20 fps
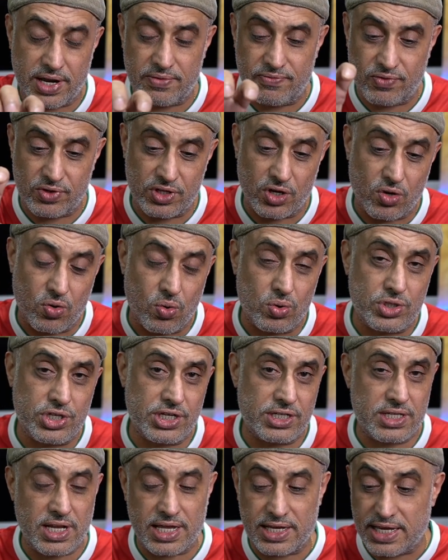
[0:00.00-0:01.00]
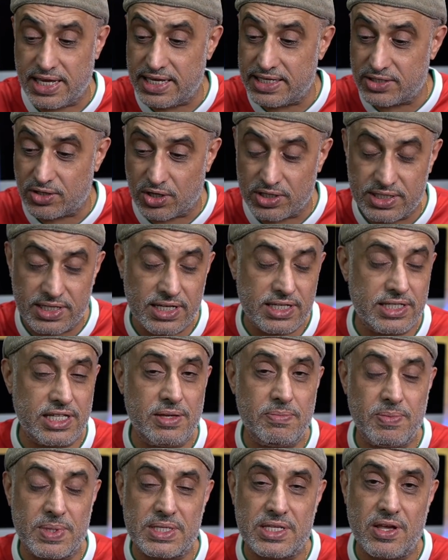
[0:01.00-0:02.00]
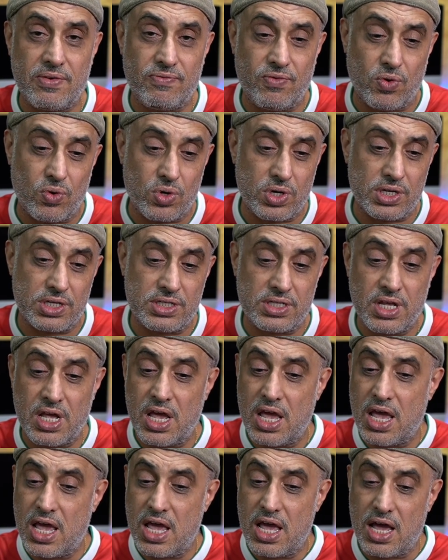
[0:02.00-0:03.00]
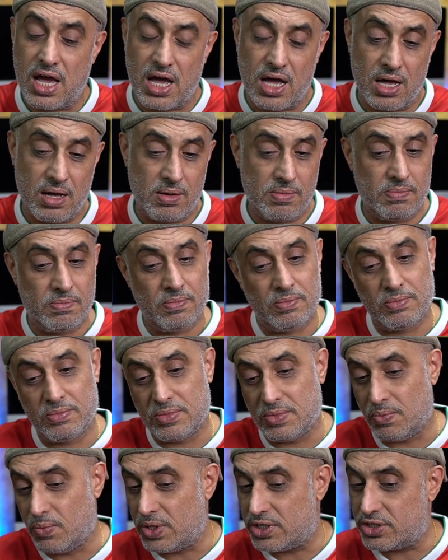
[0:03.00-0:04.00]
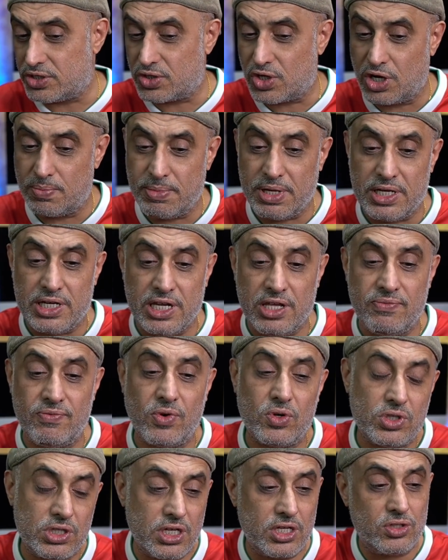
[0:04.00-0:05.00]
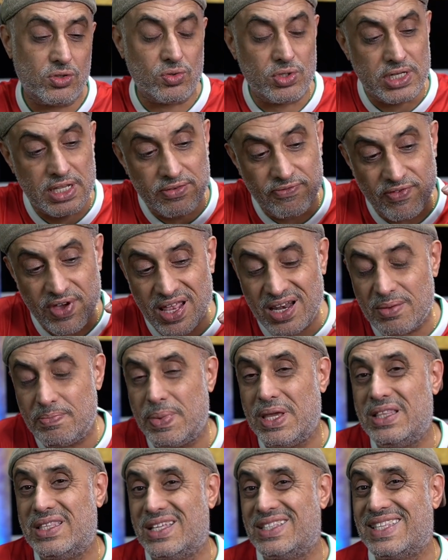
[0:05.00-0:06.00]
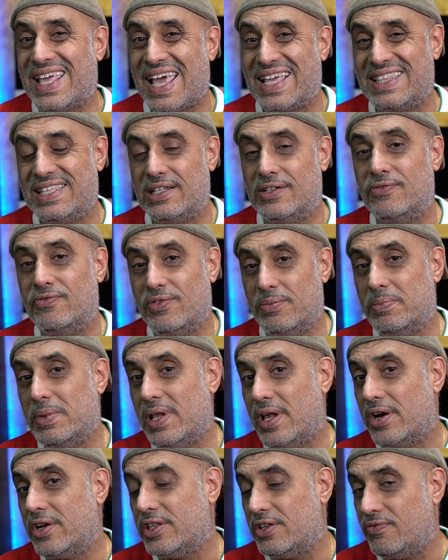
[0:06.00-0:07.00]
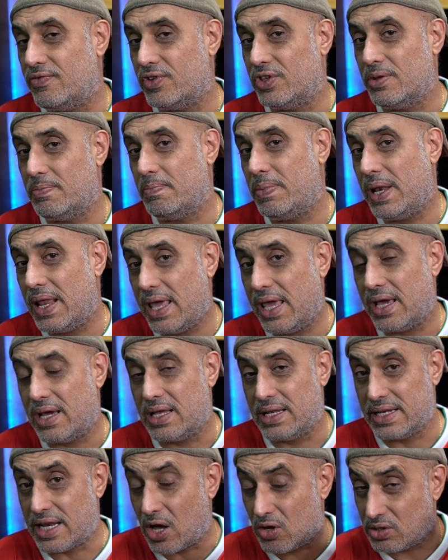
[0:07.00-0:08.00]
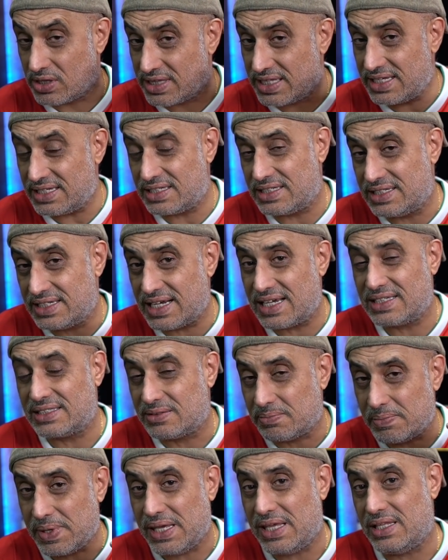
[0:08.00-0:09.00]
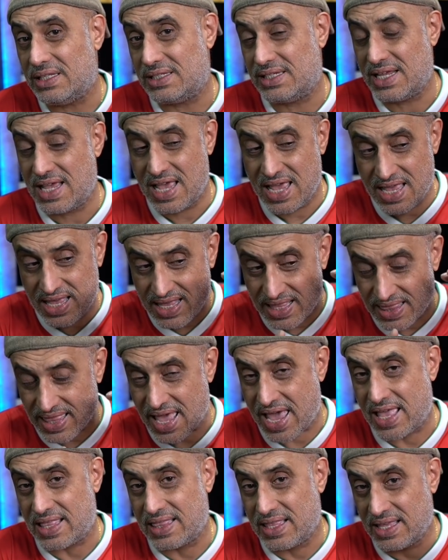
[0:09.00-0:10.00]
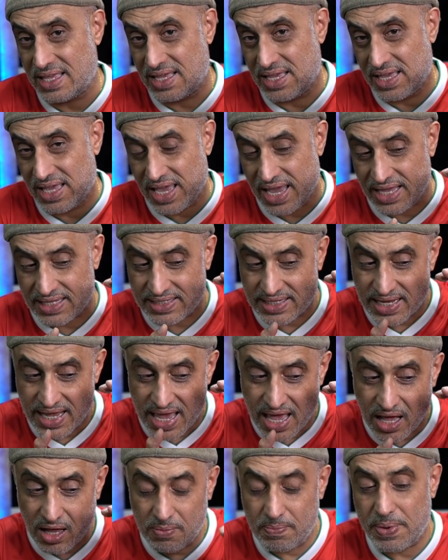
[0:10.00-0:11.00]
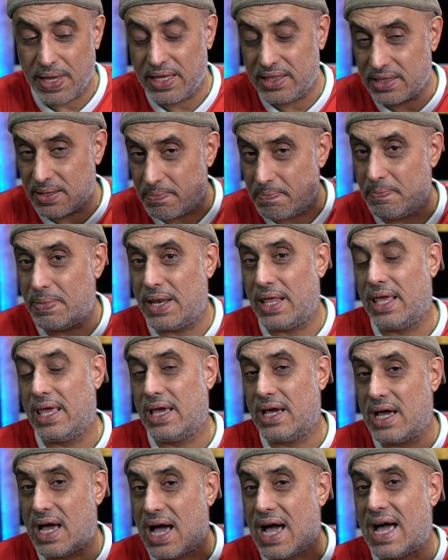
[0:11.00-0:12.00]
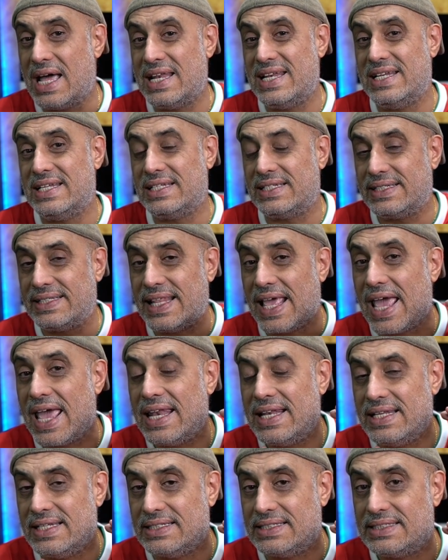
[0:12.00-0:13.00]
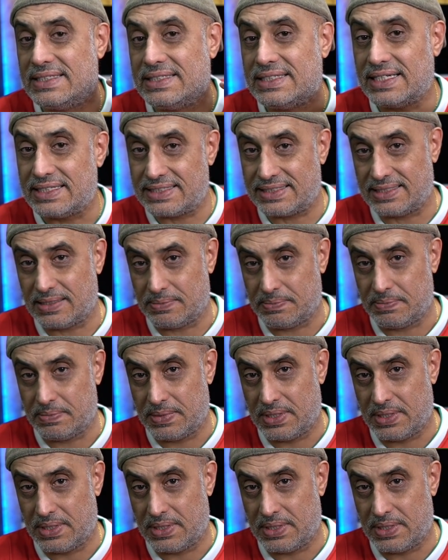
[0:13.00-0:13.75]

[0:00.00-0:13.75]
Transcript: For the coaches, like he's got 60% focus, which is going to be devoted to developing the tactical familiarity for the player. Now, this just means that it's helping the player understand the system.